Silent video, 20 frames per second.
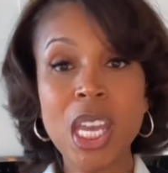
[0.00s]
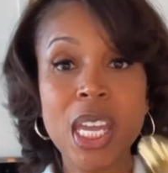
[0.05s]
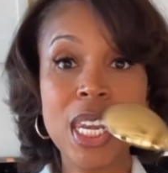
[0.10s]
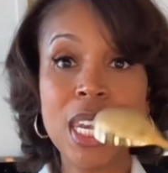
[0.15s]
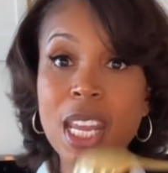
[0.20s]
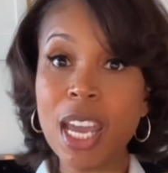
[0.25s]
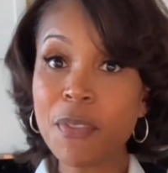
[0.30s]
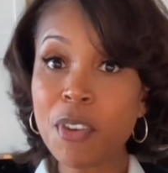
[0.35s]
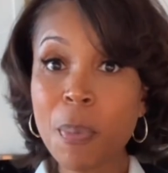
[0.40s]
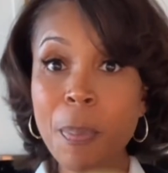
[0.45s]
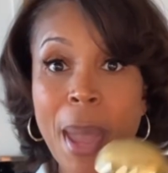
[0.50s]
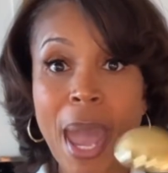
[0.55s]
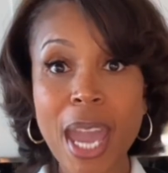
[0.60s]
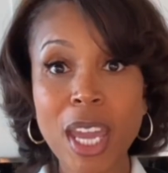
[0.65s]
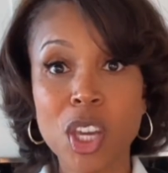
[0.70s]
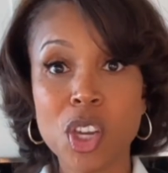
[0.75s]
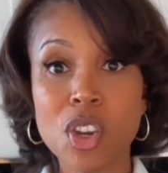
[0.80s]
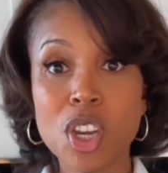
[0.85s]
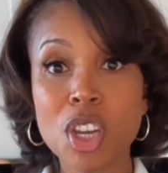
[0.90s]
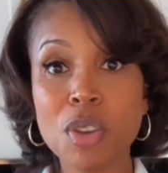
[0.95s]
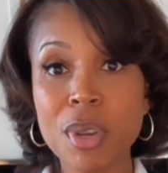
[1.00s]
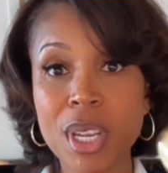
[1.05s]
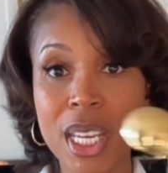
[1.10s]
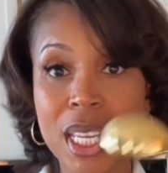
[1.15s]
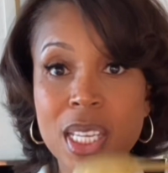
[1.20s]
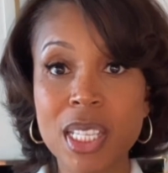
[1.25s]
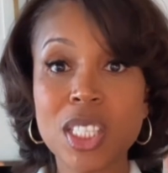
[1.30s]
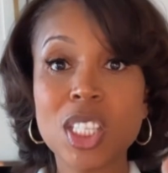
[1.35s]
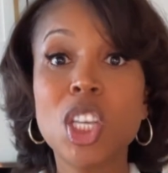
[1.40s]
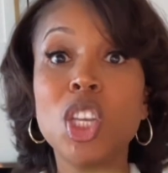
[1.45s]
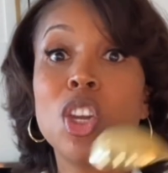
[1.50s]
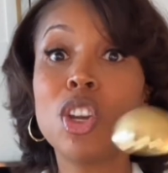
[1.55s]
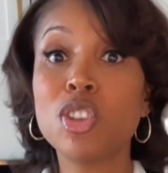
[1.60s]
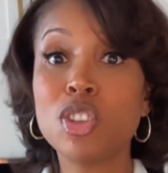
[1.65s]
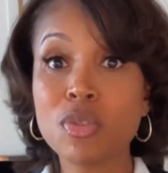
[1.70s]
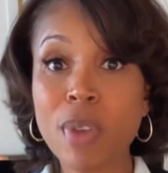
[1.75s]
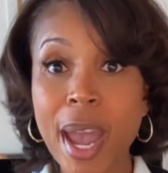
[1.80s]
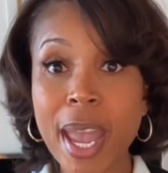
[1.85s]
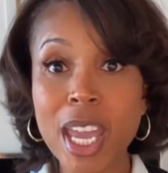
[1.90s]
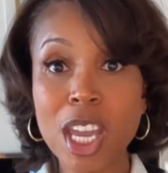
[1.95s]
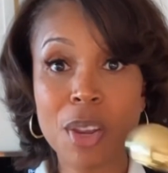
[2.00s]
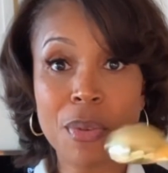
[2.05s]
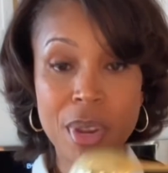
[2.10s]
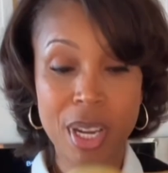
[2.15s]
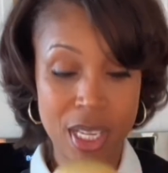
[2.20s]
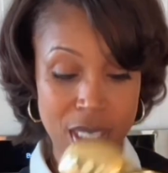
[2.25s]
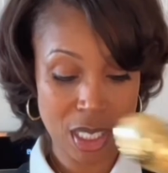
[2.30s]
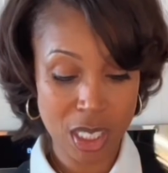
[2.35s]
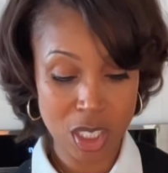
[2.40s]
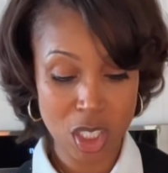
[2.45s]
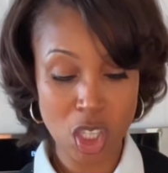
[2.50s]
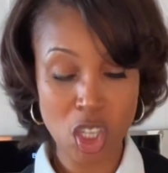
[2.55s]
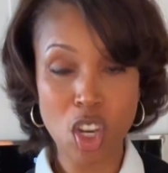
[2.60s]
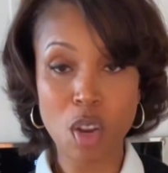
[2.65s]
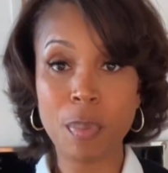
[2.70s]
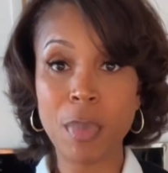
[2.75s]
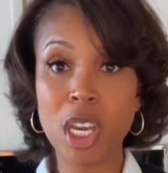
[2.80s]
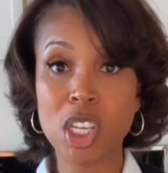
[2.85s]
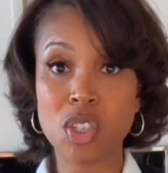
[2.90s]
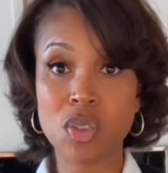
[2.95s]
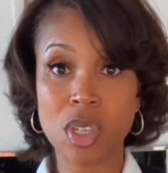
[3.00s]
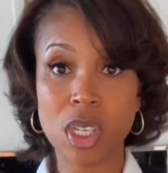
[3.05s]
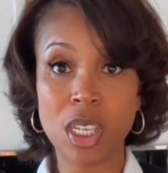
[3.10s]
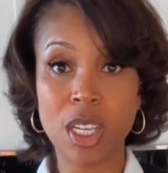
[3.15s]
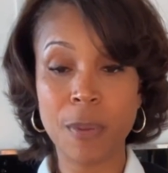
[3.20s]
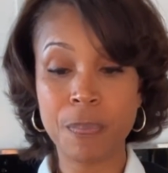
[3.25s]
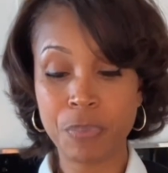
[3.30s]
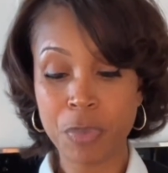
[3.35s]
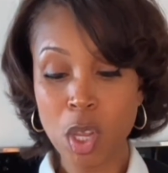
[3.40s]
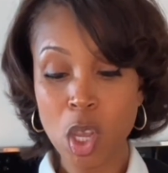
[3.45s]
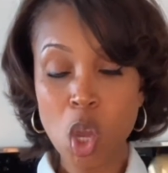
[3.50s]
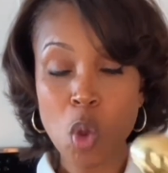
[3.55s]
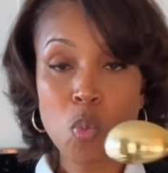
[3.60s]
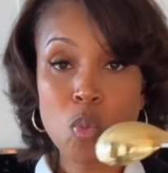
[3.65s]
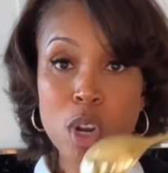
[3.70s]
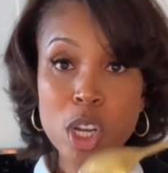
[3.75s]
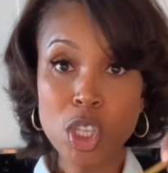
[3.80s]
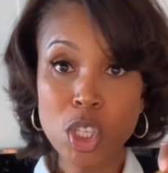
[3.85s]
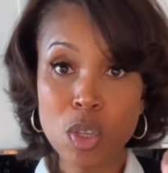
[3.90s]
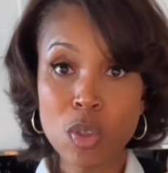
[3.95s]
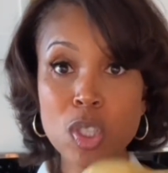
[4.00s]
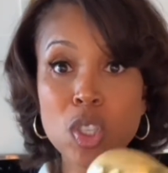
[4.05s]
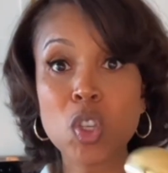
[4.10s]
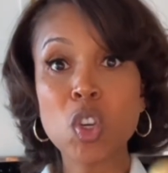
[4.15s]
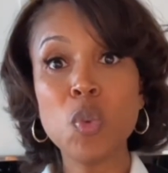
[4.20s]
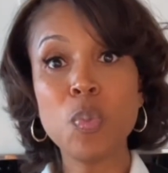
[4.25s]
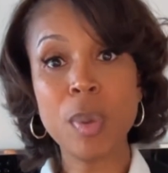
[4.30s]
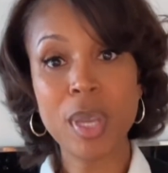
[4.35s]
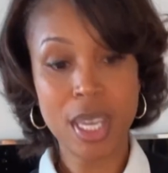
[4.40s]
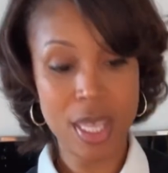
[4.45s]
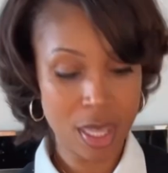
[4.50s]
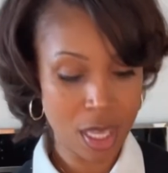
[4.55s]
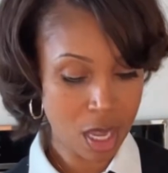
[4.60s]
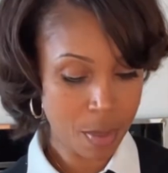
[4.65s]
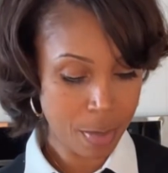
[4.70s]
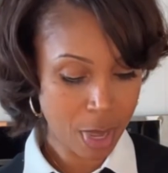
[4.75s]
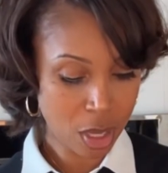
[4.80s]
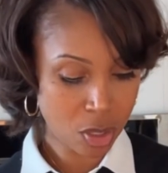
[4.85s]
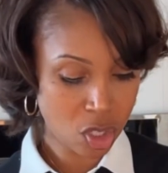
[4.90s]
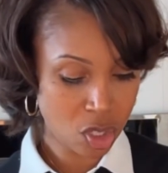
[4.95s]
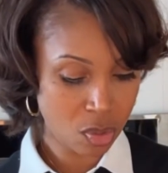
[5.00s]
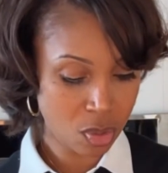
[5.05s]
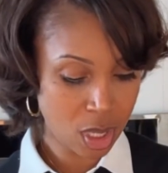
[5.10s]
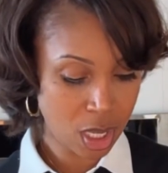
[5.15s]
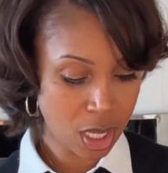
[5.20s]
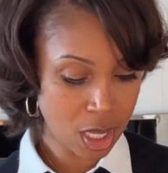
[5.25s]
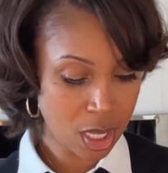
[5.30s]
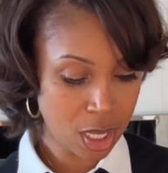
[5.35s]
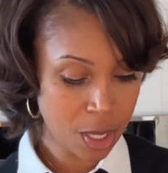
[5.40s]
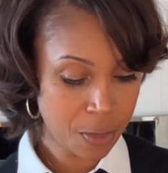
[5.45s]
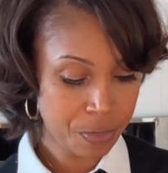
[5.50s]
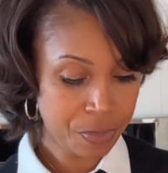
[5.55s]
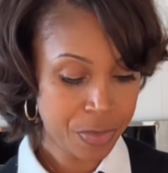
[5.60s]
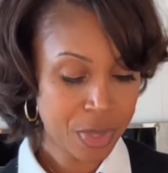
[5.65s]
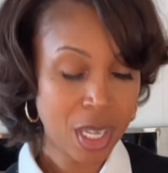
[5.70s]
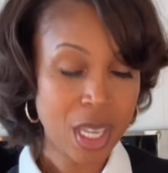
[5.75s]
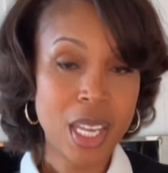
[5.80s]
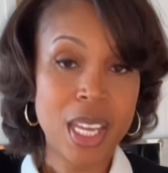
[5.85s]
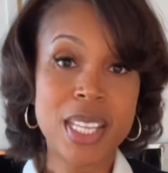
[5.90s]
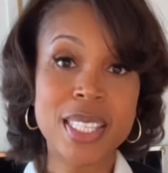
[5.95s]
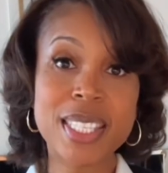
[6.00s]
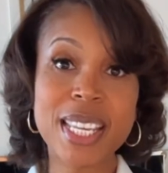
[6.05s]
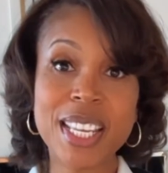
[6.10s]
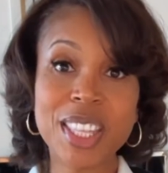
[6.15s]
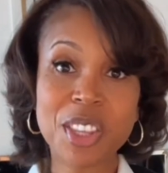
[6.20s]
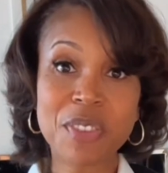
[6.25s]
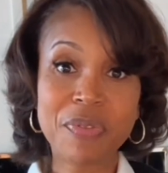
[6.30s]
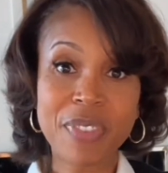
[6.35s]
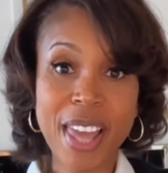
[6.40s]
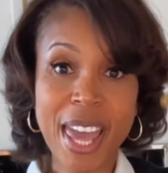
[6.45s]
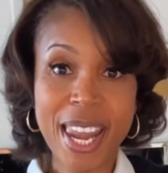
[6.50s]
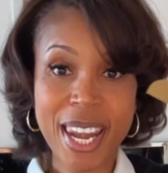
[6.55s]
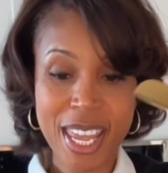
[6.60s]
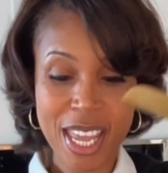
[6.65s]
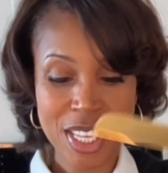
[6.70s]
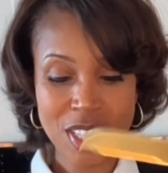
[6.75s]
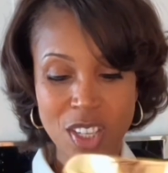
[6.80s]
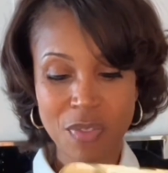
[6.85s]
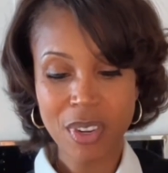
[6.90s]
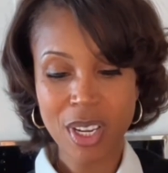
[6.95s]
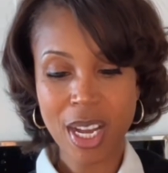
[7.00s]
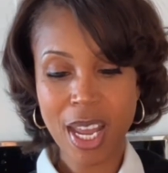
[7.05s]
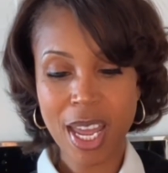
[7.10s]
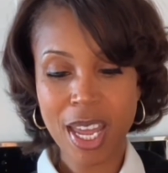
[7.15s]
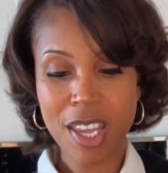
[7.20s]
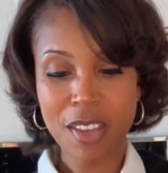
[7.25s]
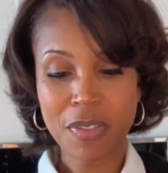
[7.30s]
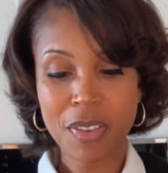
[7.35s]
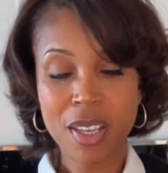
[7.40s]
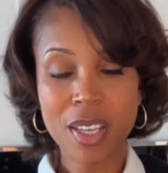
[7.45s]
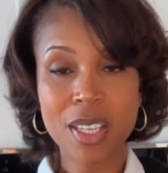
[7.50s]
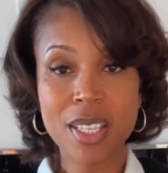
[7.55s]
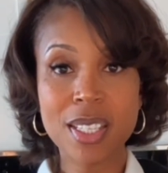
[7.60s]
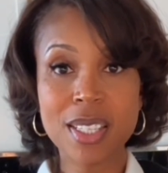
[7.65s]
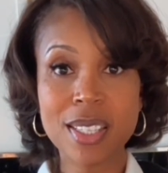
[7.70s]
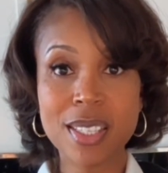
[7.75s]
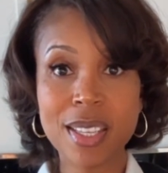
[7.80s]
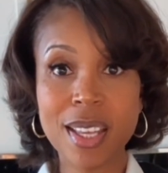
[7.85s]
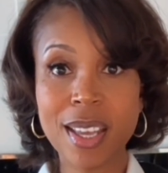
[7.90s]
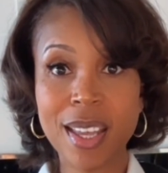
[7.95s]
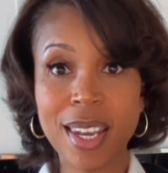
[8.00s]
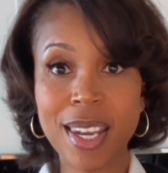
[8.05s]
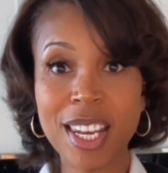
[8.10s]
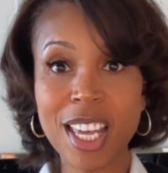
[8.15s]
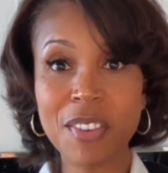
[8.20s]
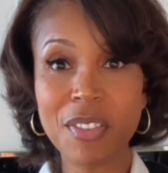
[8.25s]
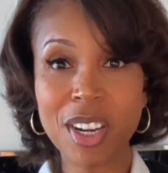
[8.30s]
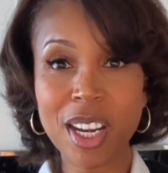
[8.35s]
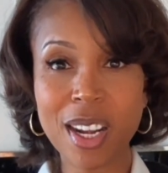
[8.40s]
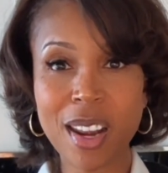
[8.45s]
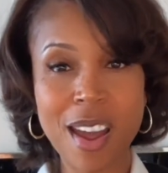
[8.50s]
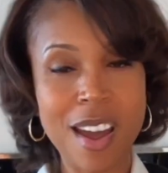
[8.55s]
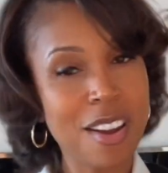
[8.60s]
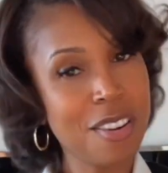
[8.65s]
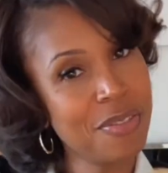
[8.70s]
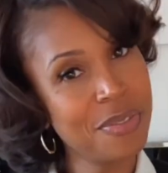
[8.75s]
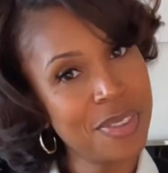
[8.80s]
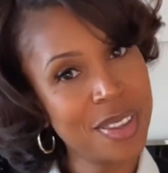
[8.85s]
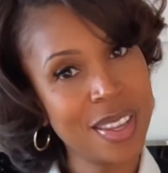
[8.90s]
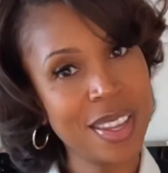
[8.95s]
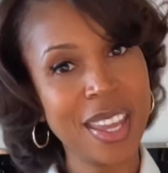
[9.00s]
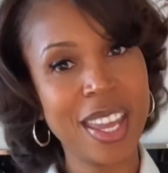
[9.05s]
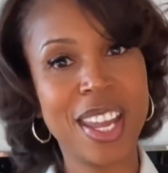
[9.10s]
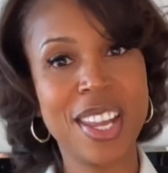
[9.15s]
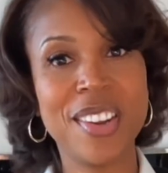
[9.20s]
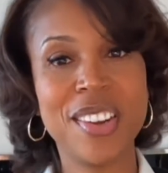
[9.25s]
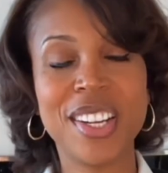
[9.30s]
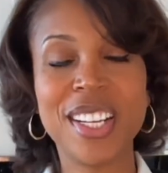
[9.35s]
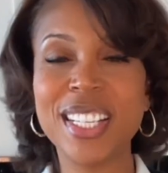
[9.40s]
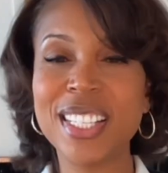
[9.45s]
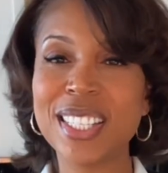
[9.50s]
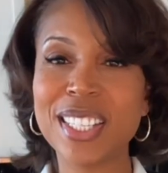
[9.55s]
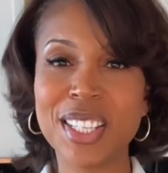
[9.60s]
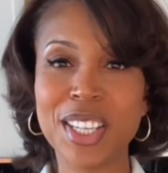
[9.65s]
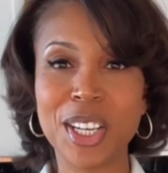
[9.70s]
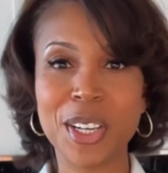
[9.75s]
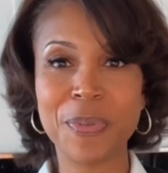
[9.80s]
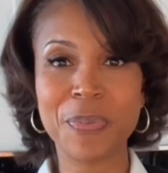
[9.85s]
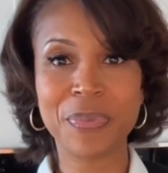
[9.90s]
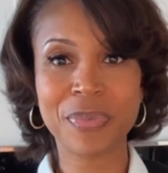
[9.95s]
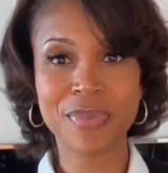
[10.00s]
Never pack your ingredients, your dry ingredients, into your measuring cup. Once you scoop in the amount you need, take the flat edge of a knife, level it off, and you're good to go.